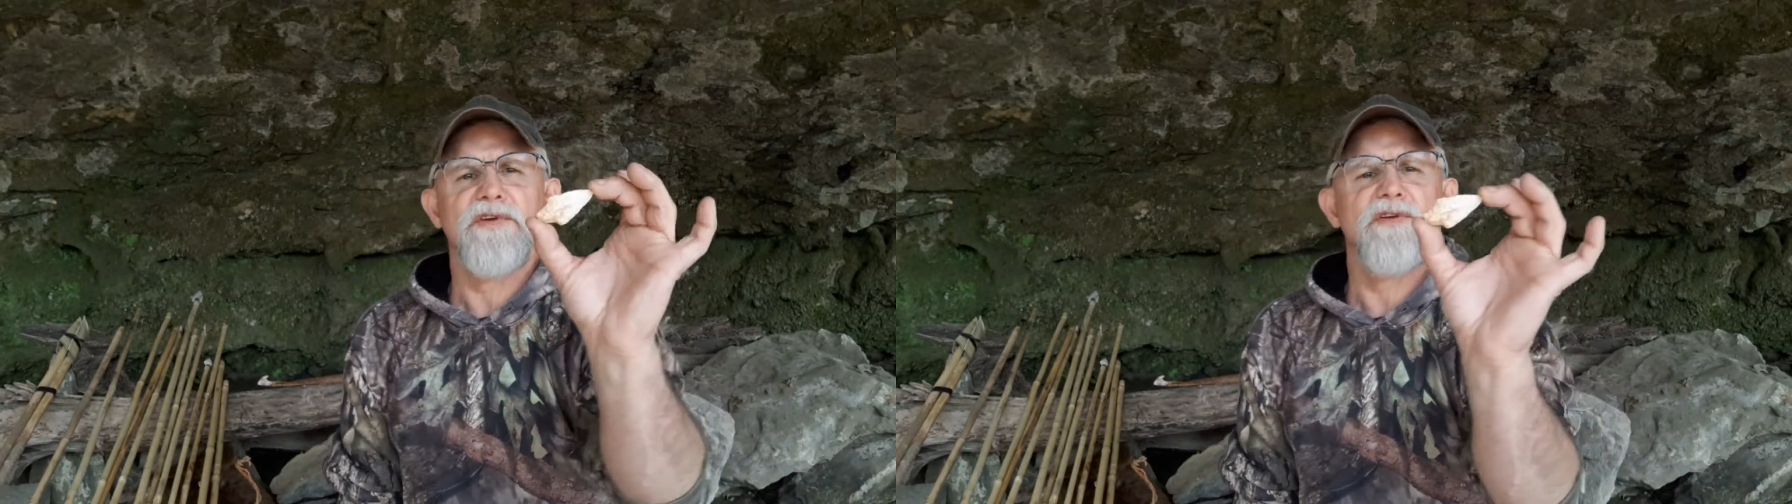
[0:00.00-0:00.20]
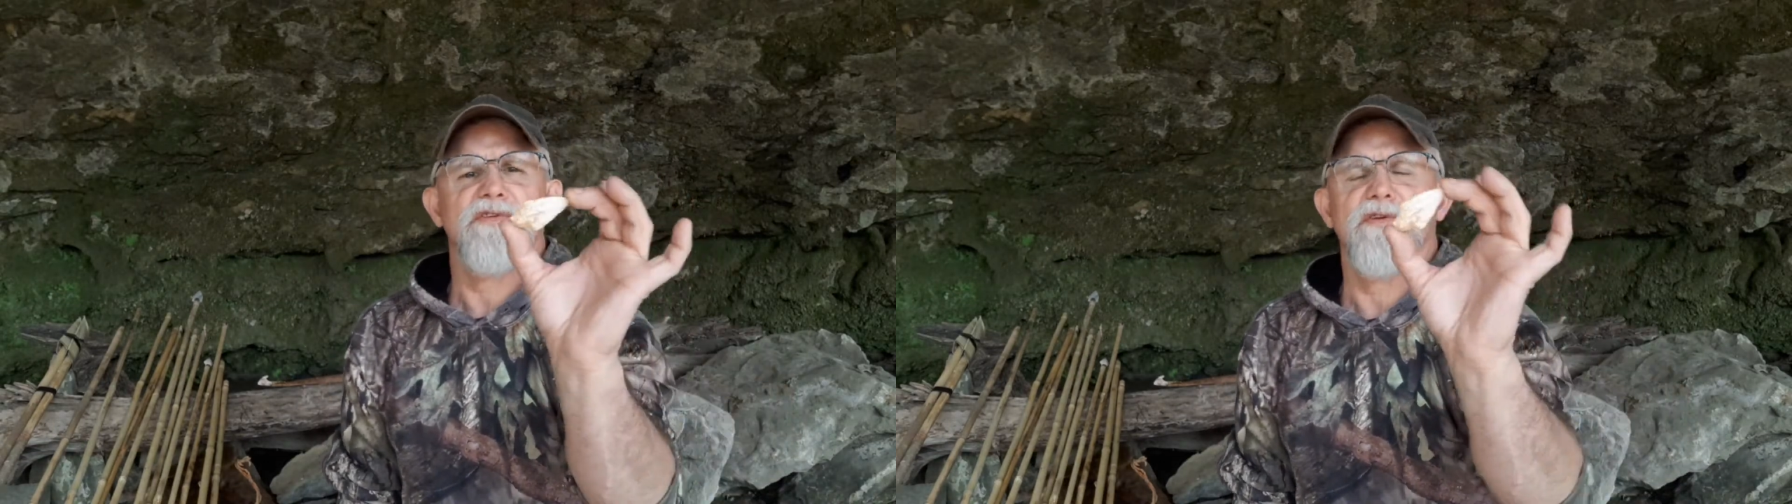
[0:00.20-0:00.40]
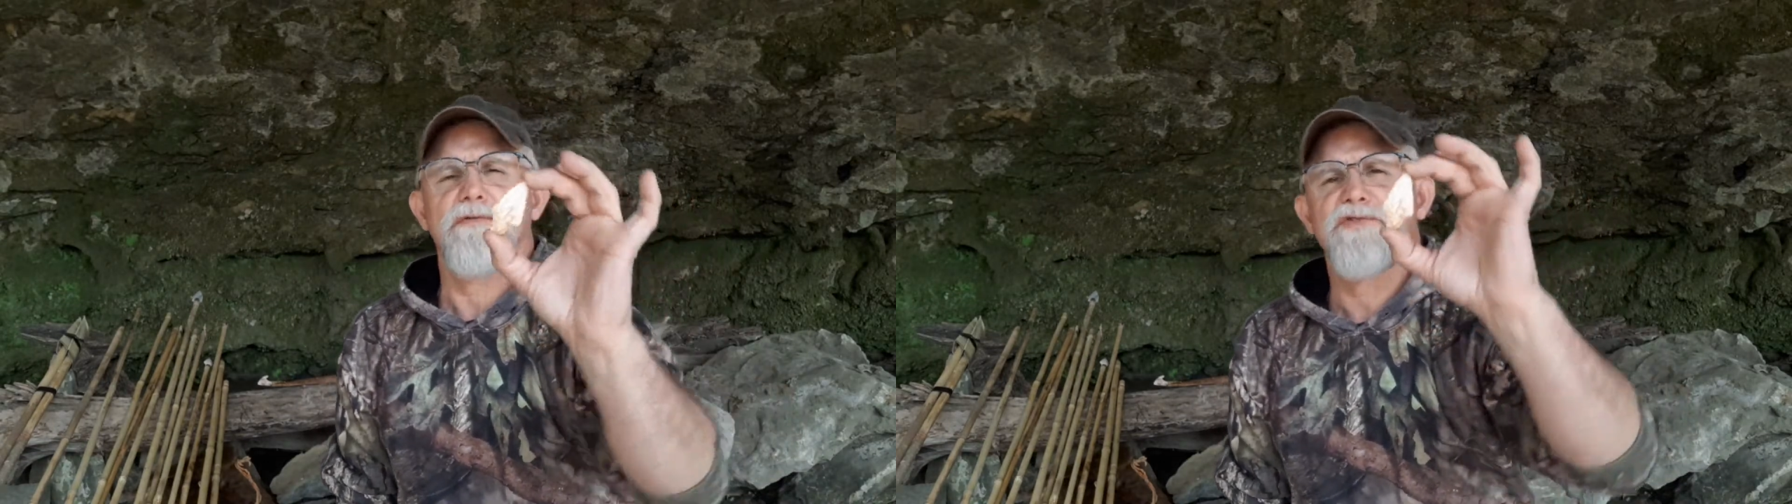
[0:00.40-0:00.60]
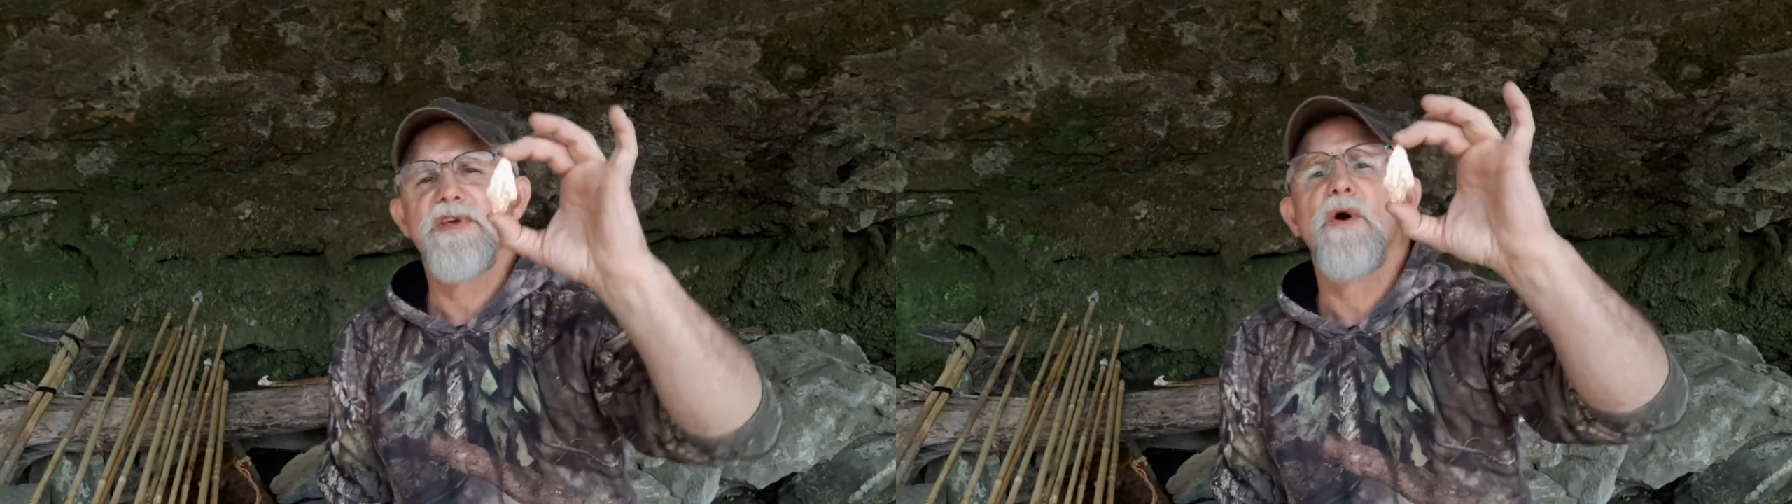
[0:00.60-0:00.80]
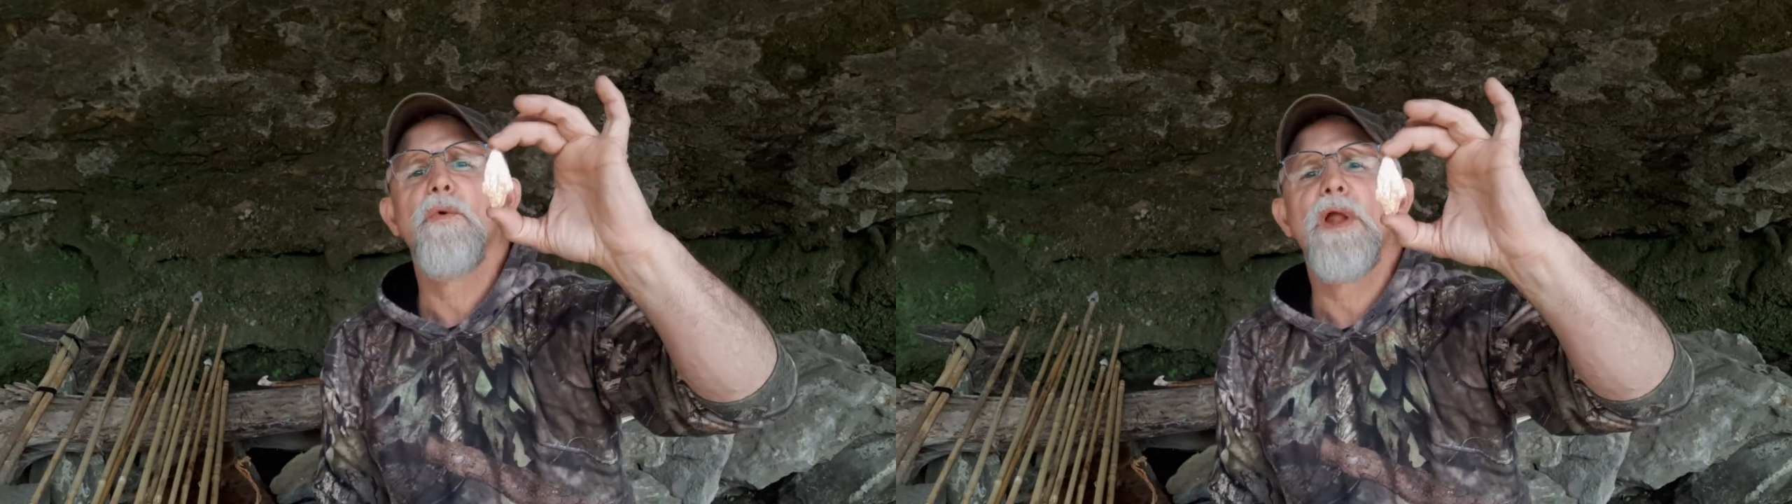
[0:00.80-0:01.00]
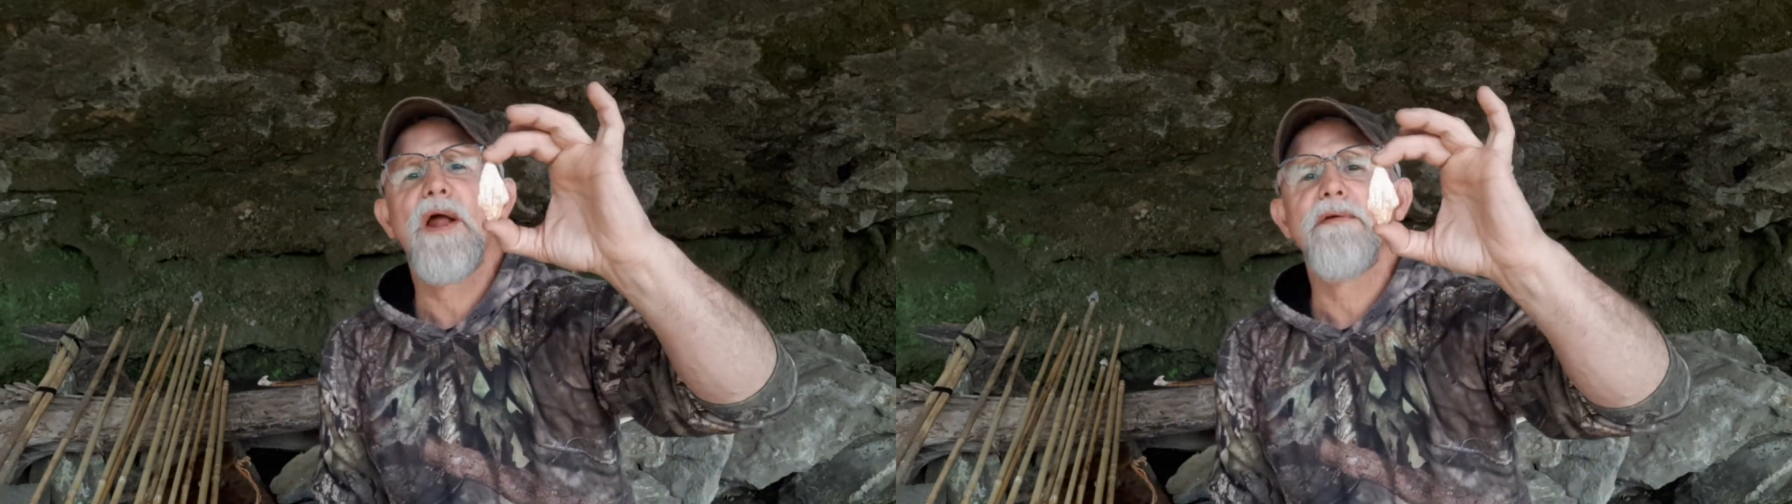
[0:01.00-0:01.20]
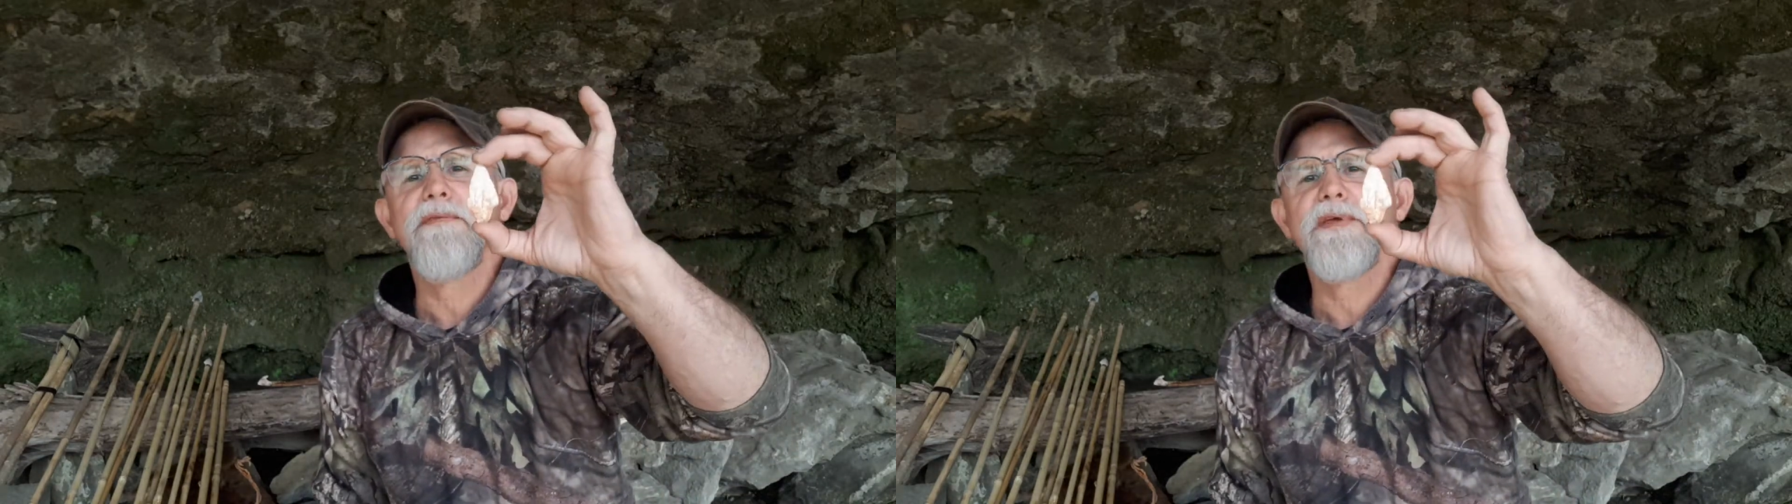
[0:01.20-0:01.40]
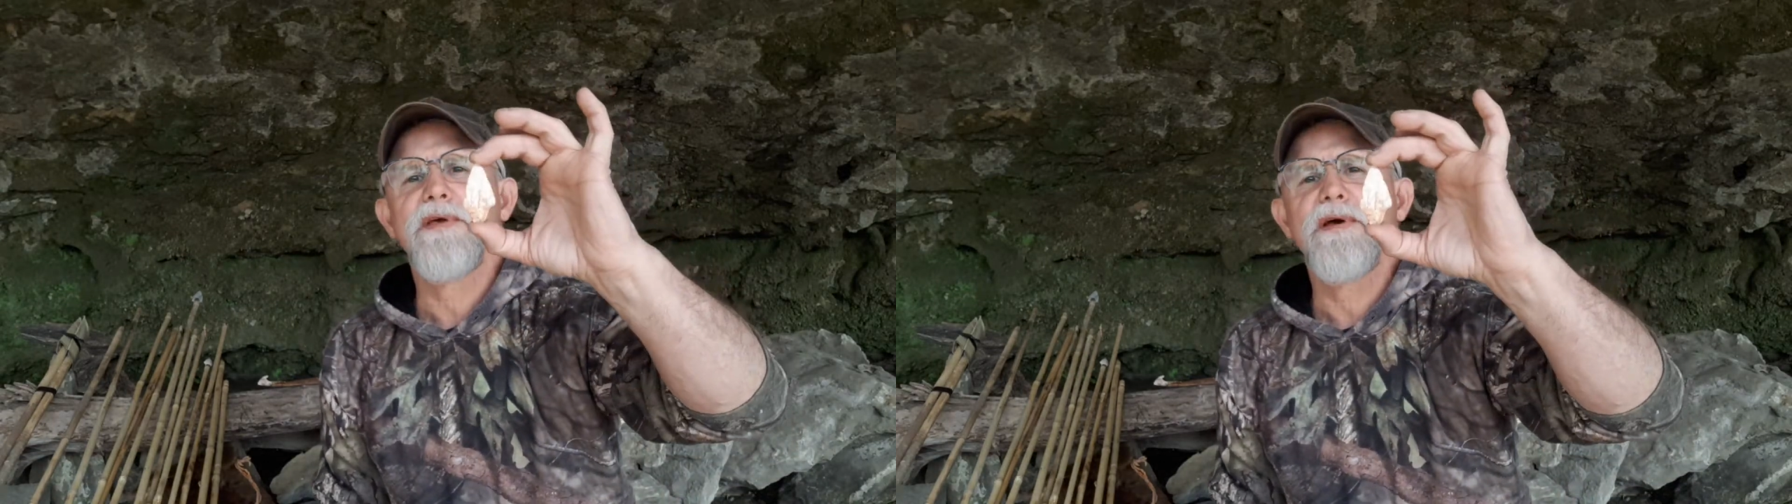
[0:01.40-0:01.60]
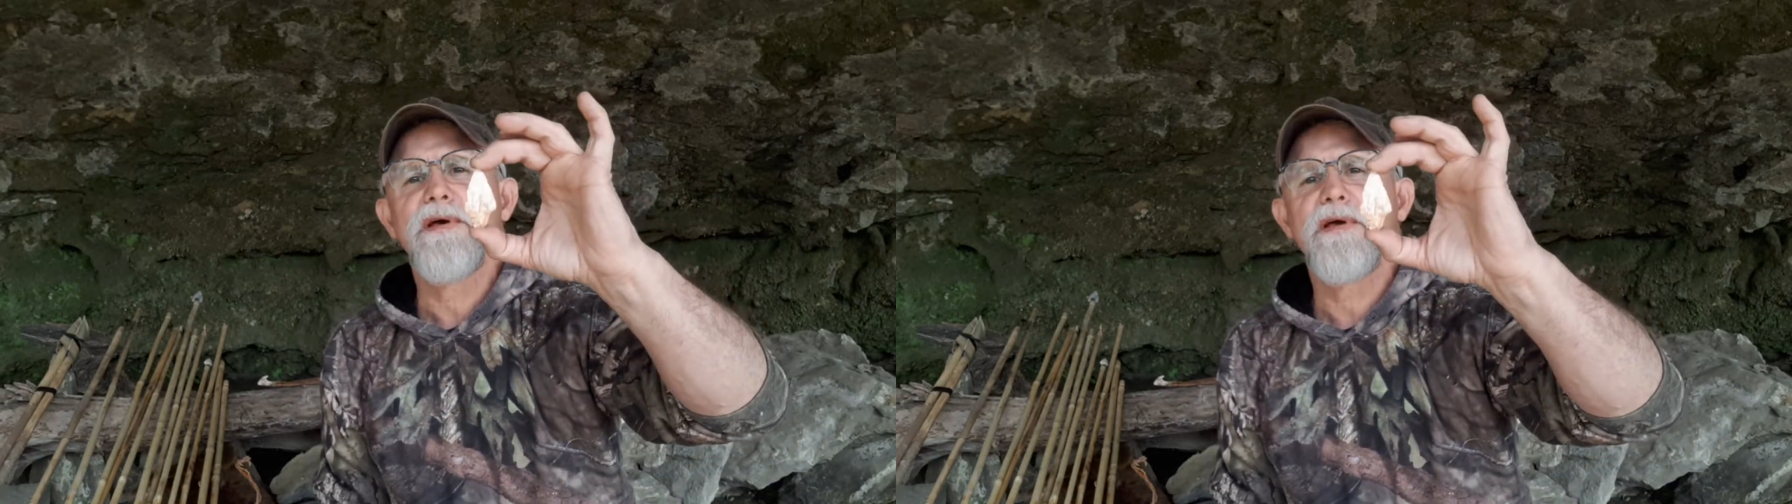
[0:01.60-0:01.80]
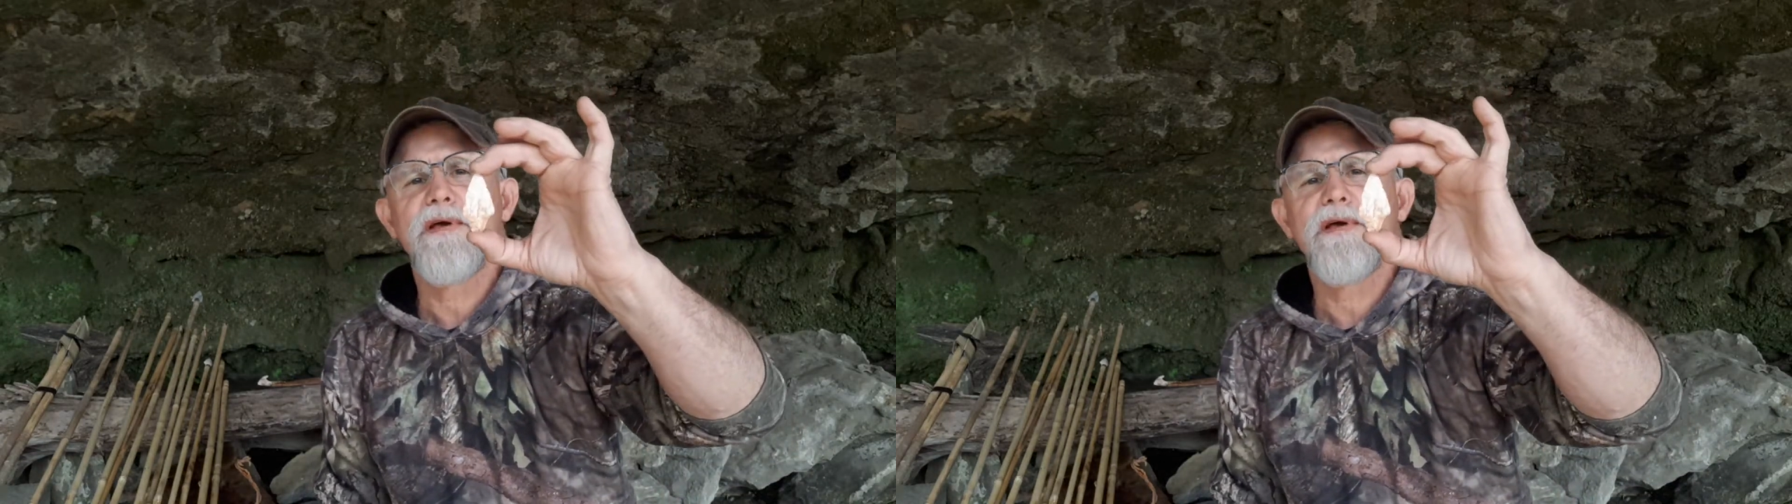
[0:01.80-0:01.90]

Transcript: you just don't see a whole lot of the uh,